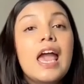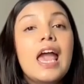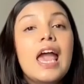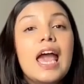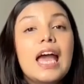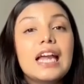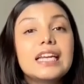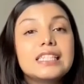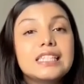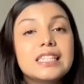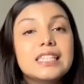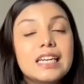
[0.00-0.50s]

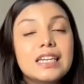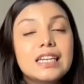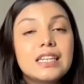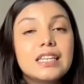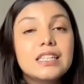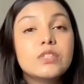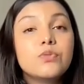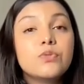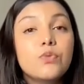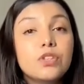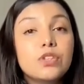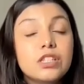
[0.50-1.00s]
had sent
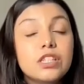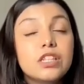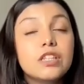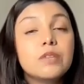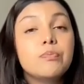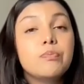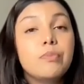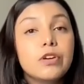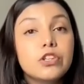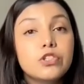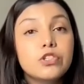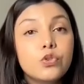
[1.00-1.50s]
his wazir
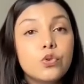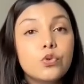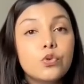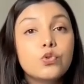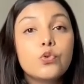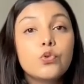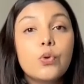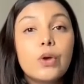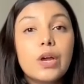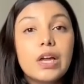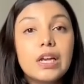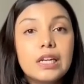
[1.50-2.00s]
Barso
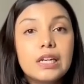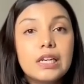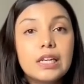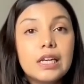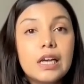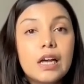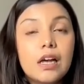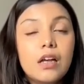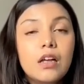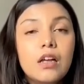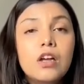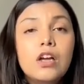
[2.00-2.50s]
to
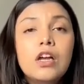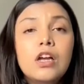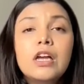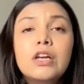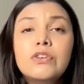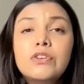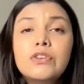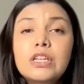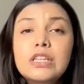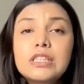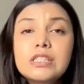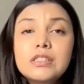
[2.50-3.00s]
India
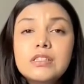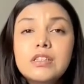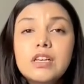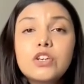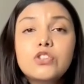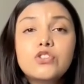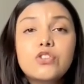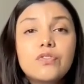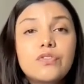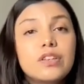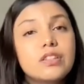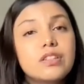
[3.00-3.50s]
in
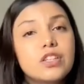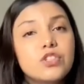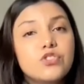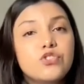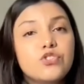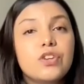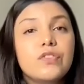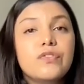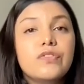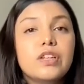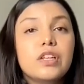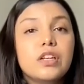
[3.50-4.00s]
search of the
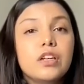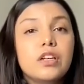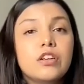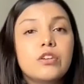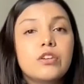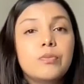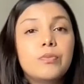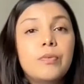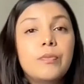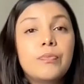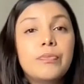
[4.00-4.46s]
Sanjeevani herb.